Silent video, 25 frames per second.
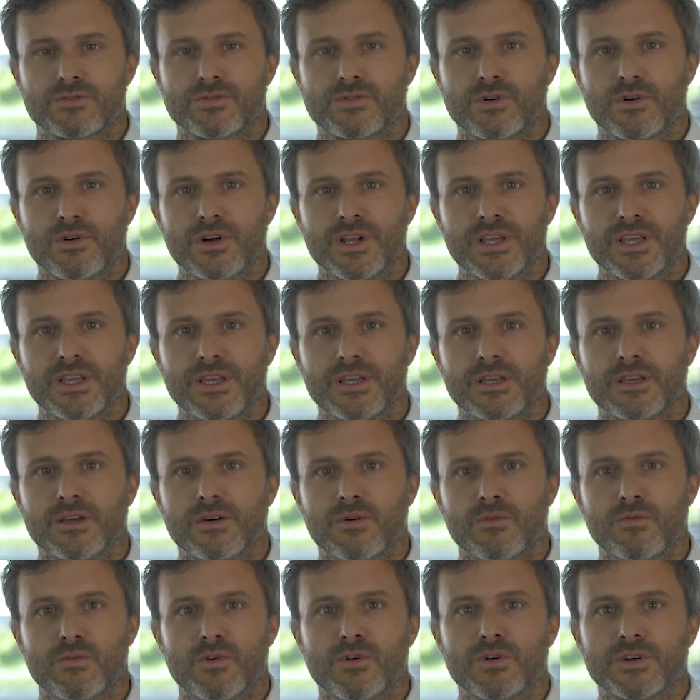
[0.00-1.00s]
crawling,
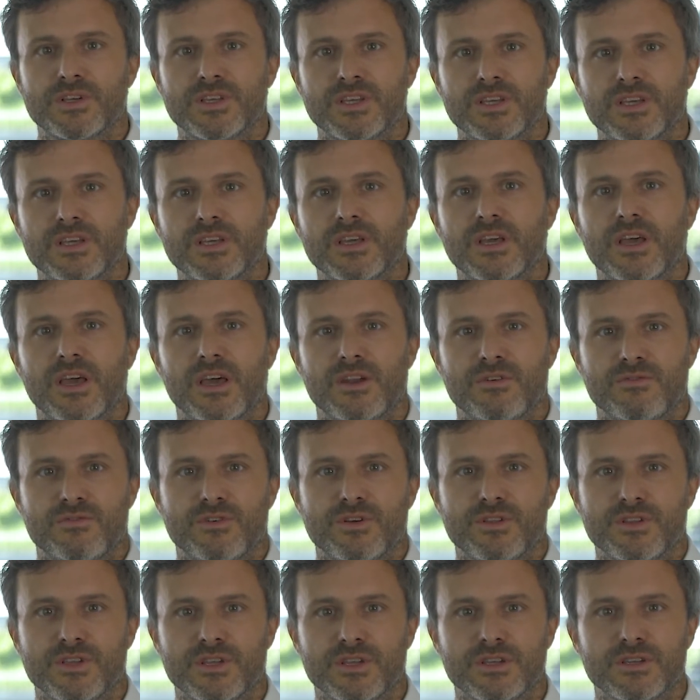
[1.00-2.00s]
walking, and
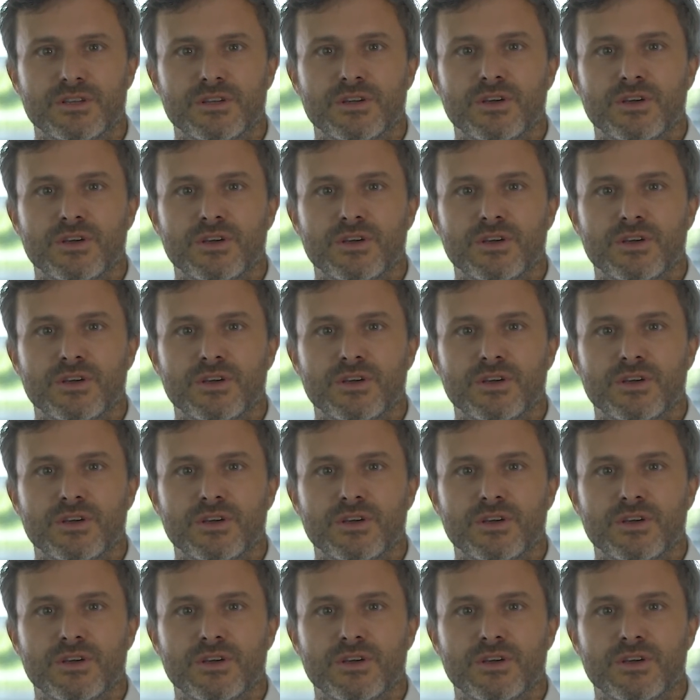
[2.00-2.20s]
running.